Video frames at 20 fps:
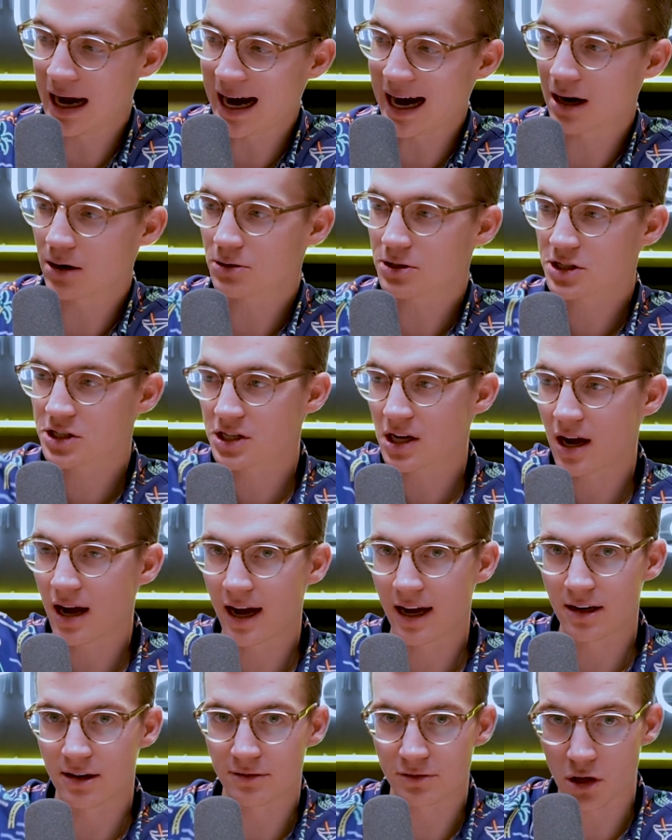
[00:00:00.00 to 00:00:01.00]

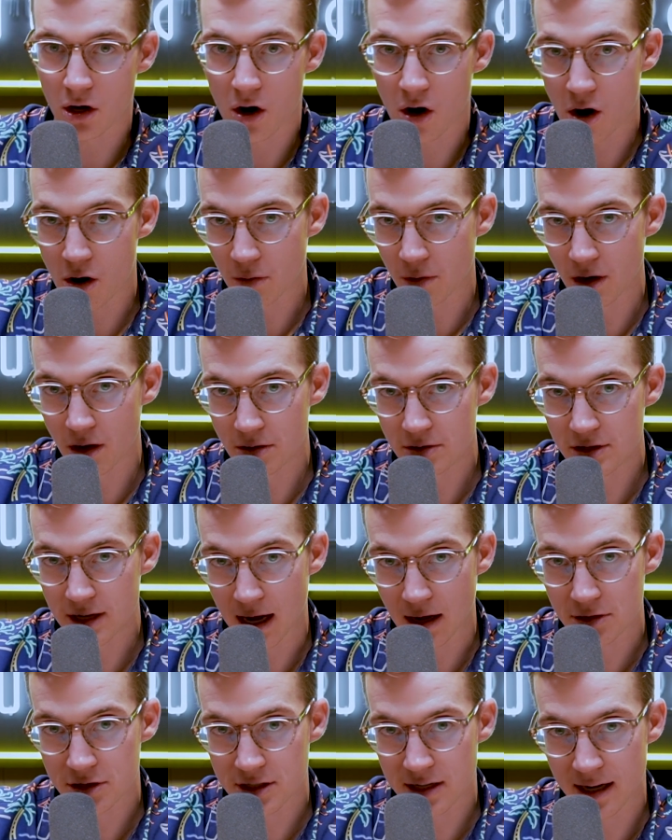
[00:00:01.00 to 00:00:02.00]
outside of the haul roads,
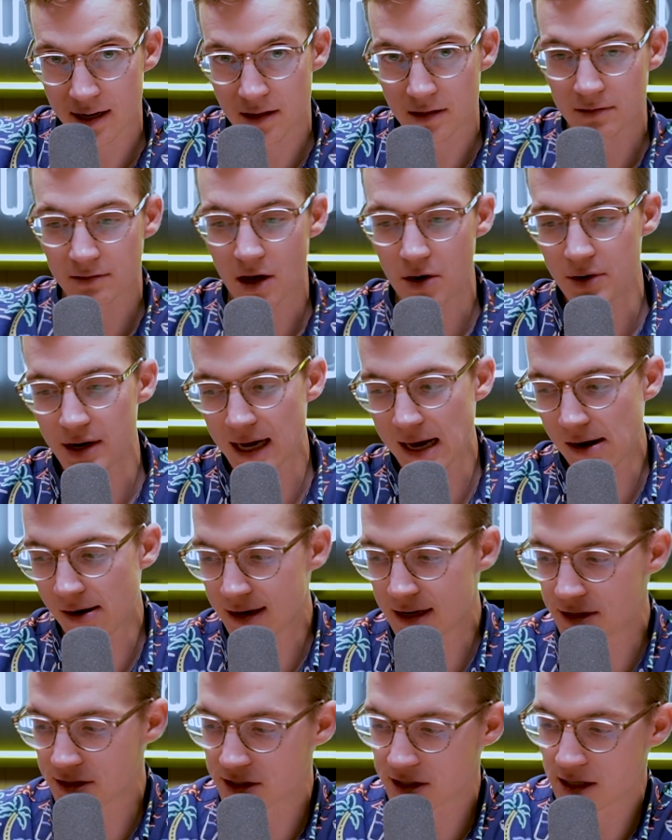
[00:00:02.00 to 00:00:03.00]
outside of the loading
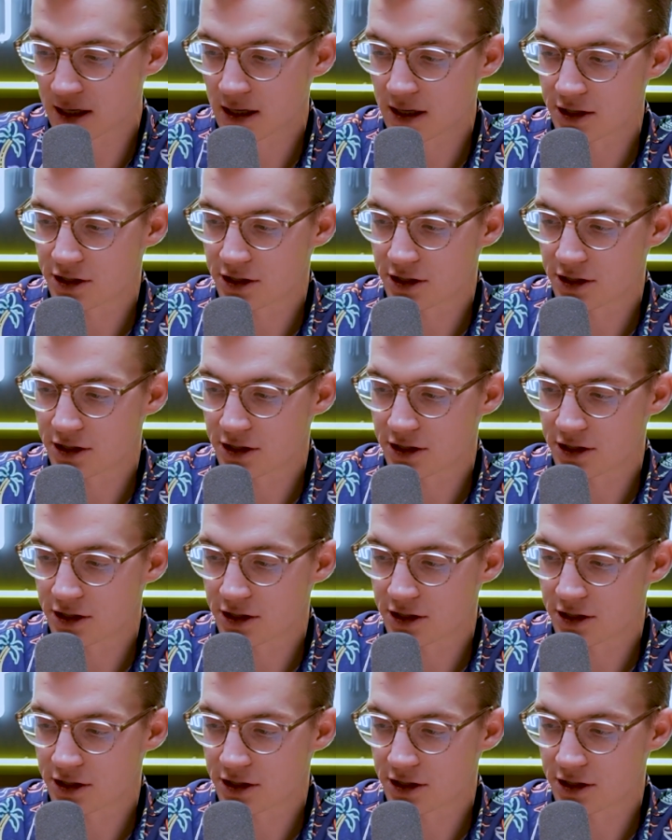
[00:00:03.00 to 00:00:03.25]
areas,